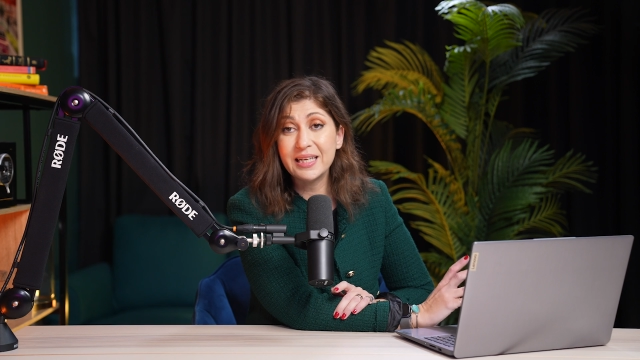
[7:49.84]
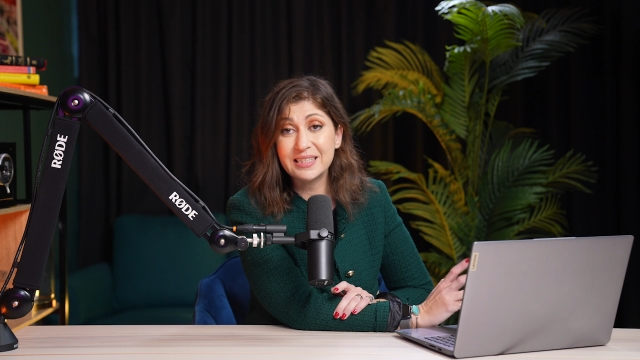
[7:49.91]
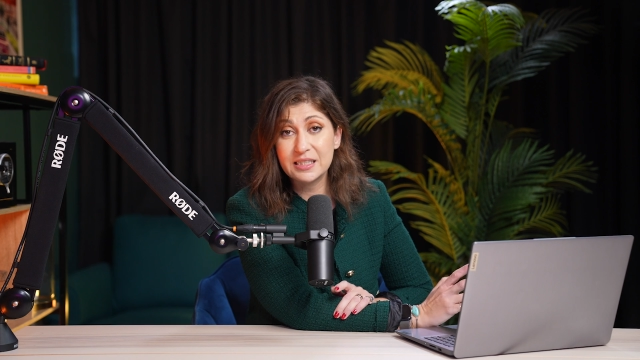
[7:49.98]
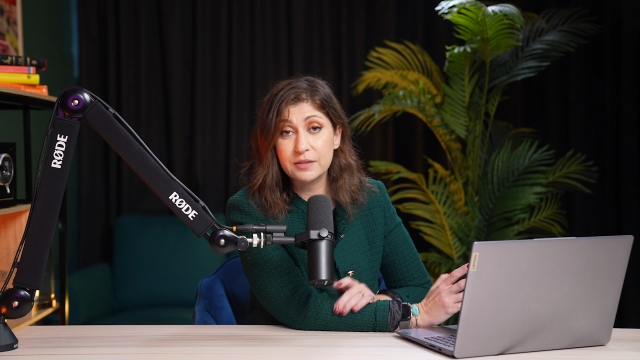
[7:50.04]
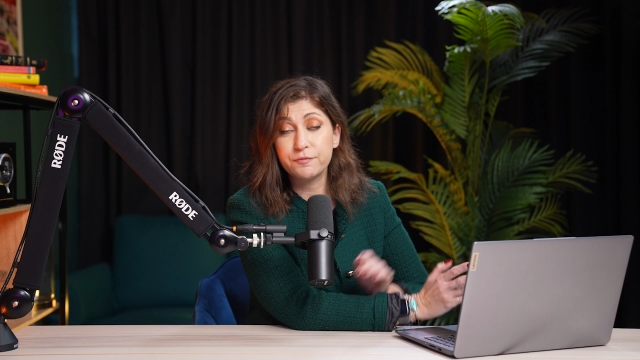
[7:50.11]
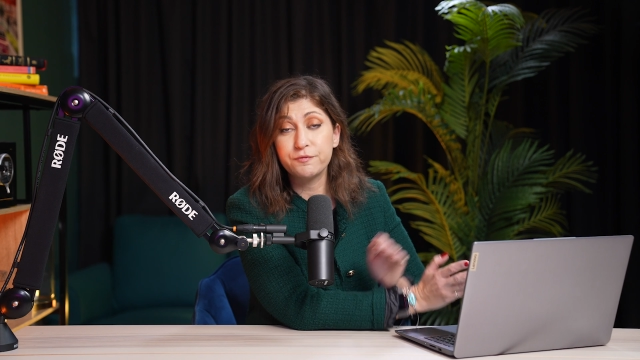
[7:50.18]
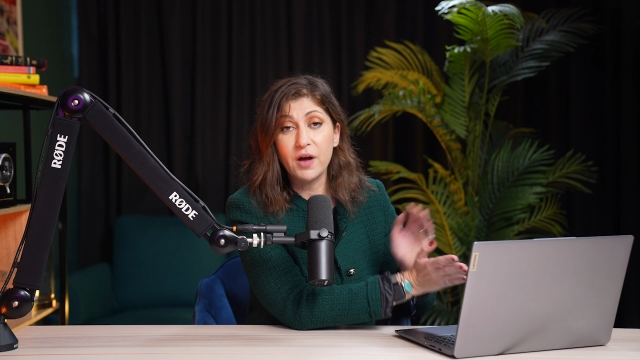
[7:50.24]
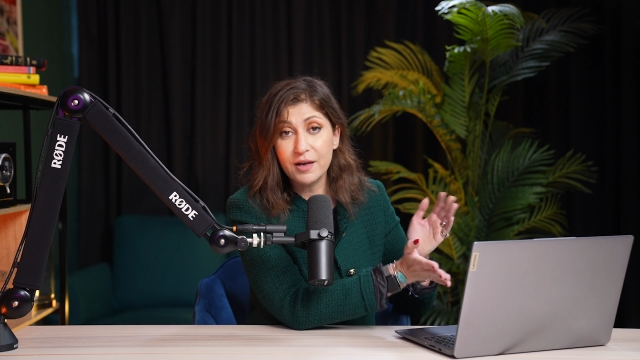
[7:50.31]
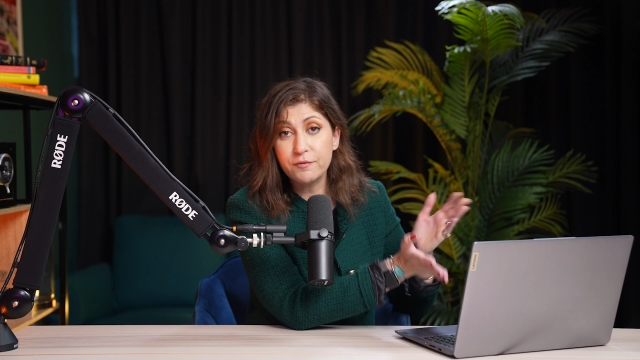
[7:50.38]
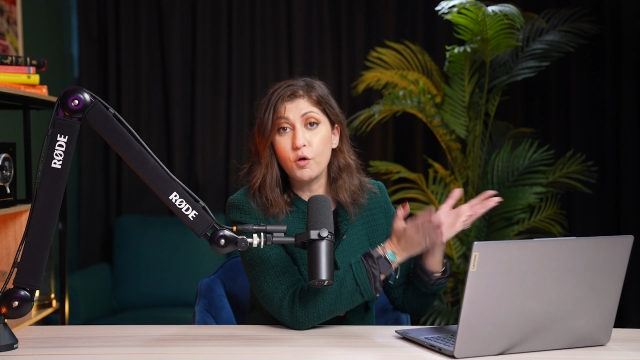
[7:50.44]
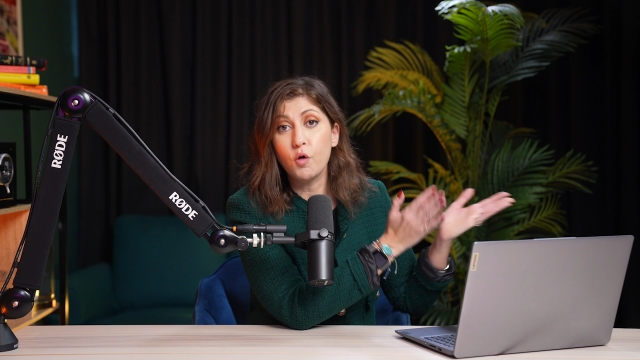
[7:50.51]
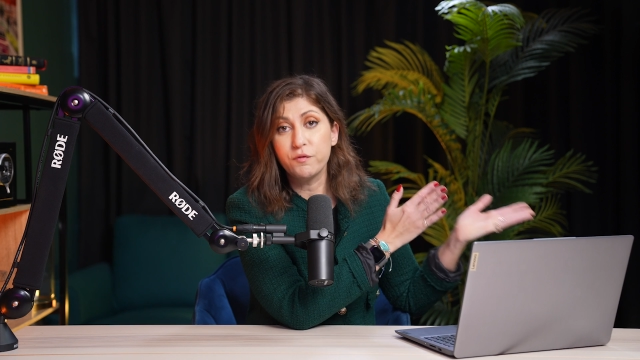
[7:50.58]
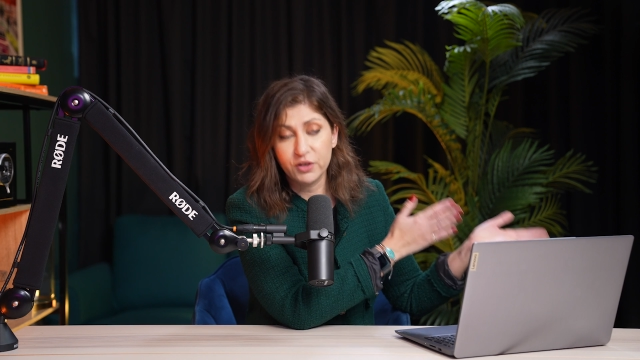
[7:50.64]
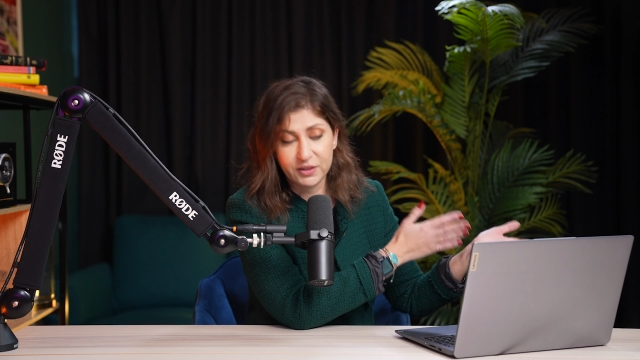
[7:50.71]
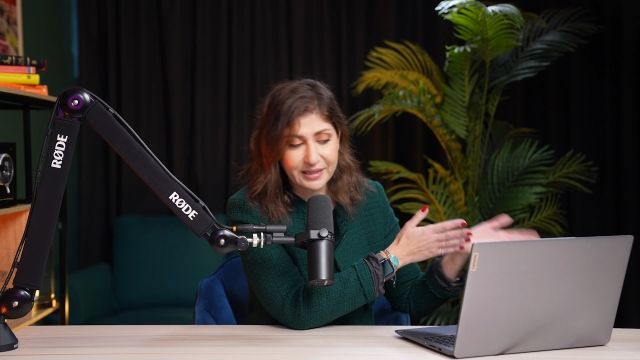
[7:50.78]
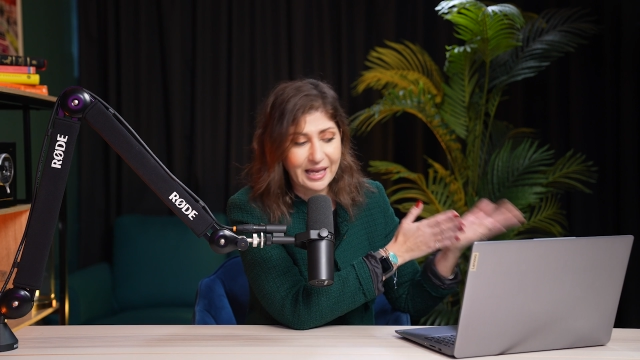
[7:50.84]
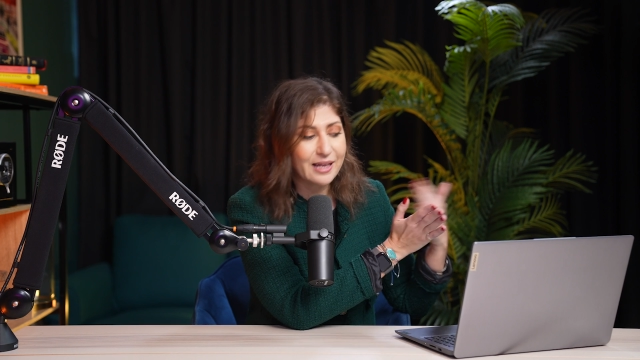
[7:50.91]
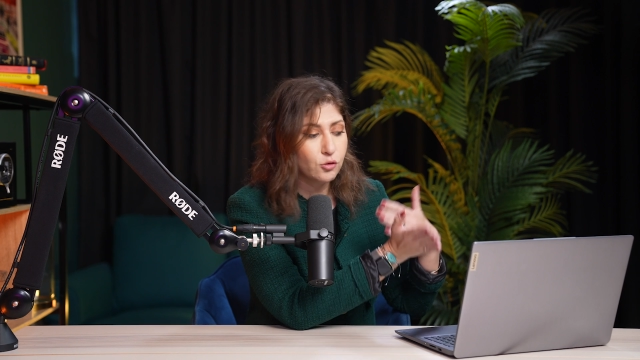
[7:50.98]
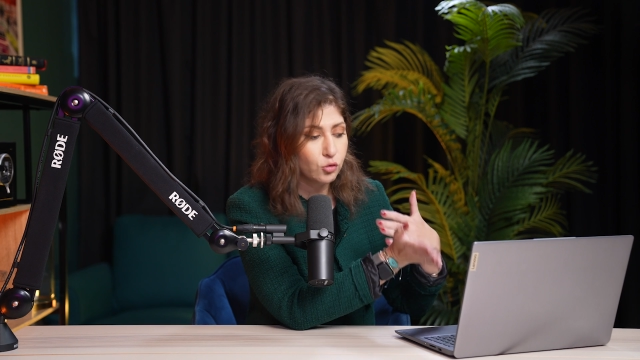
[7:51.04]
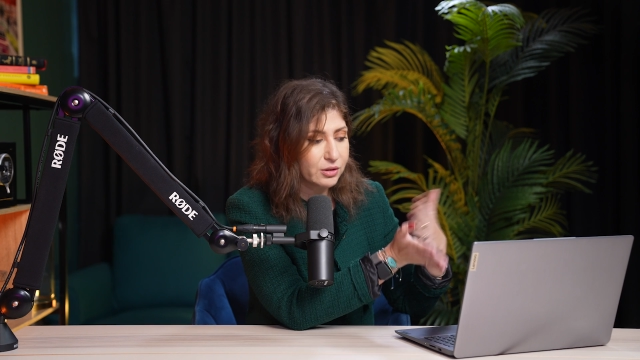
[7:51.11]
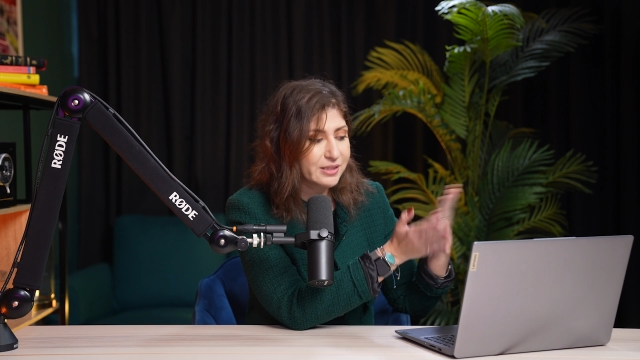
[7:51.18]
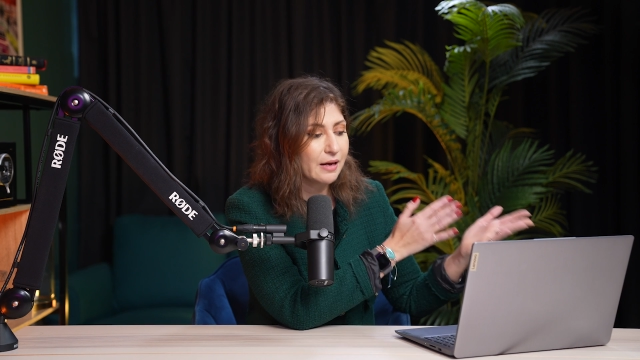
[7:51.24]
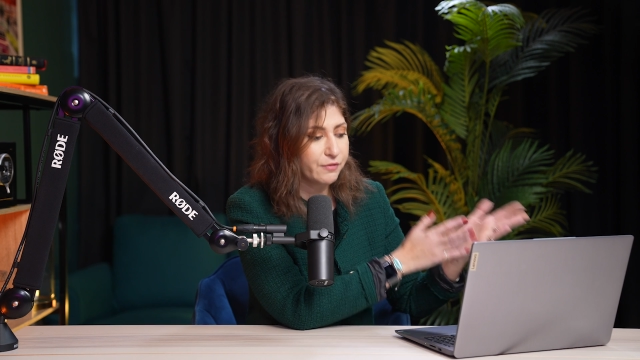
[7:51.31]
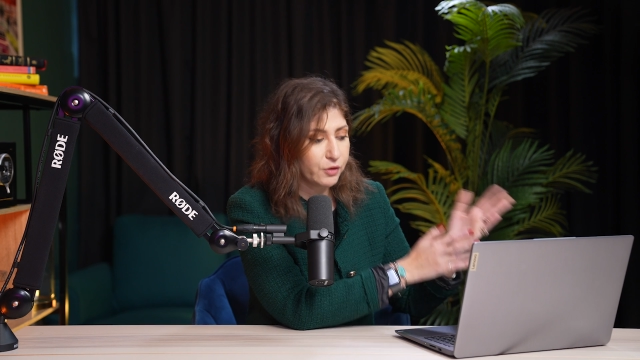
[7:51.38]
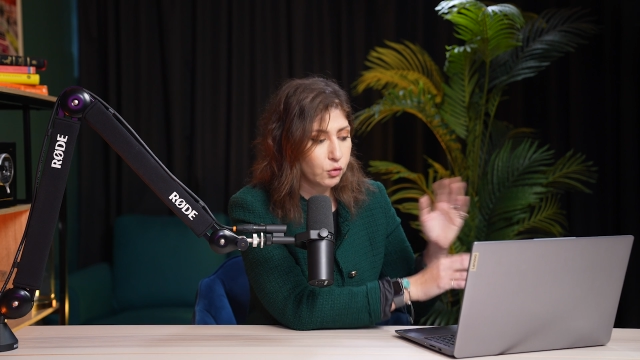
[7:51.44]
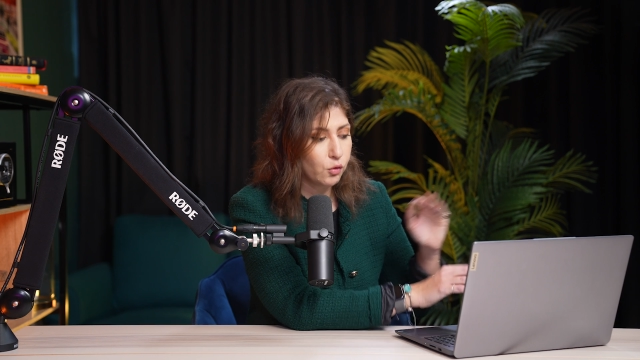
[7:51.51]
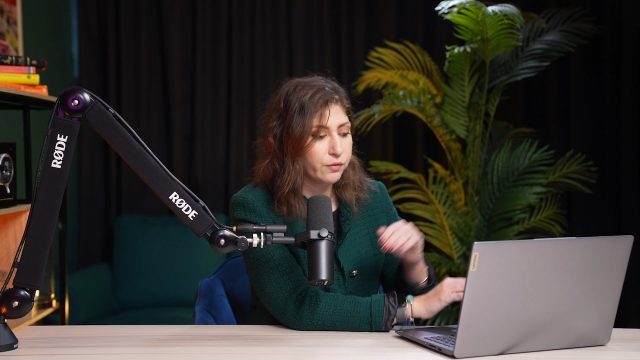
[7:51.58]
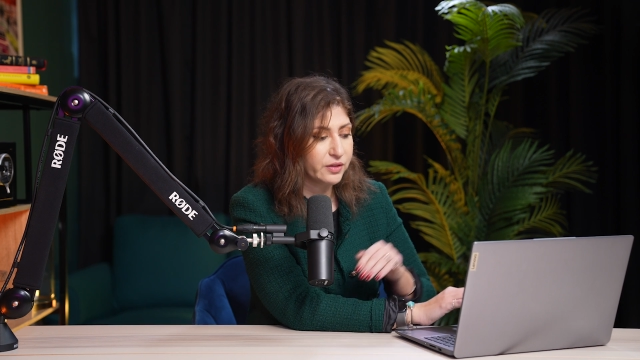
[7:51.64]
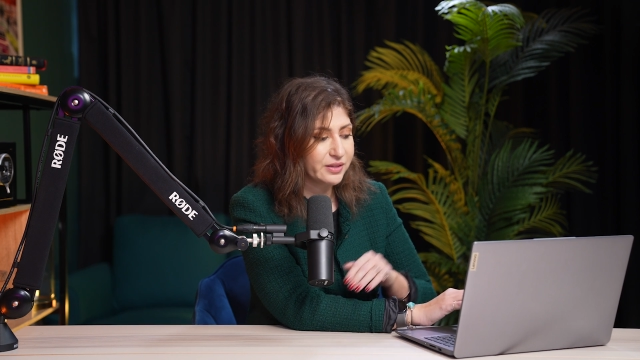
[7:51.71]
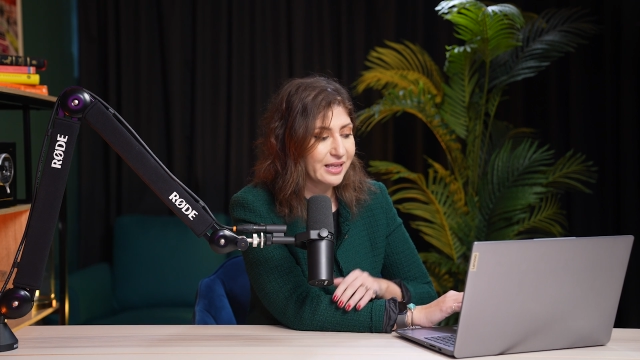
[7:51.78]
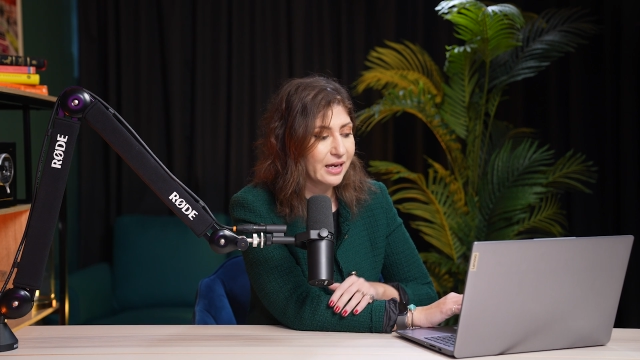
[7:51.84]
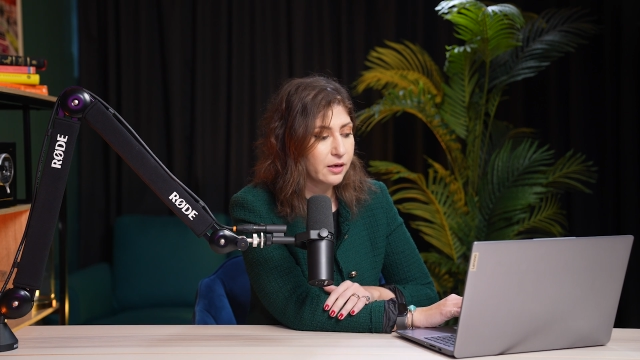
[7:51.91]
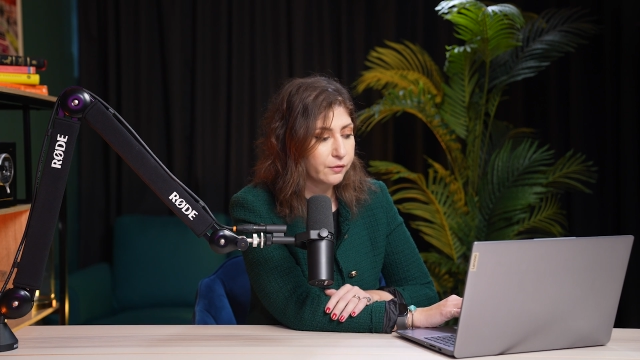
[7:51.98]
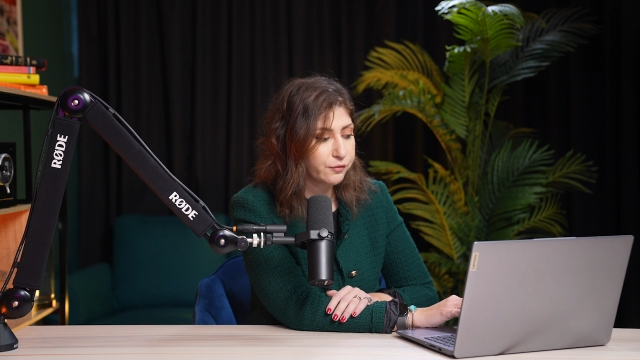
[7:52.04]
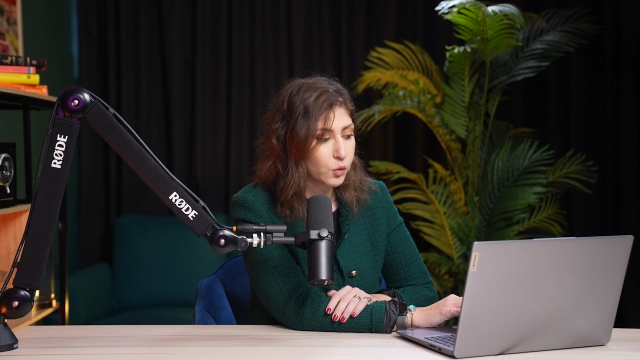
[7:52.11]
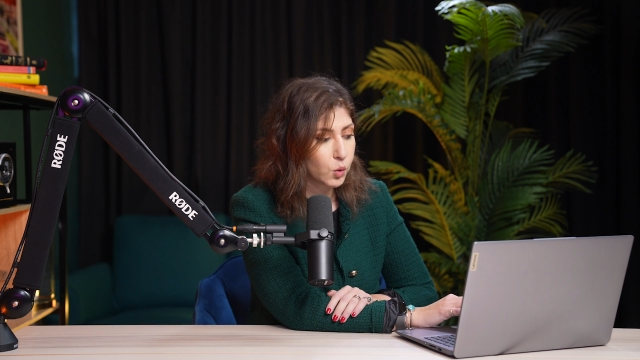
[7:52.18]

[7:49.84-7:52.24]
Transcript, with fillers: it's five over ten or seven over ten, of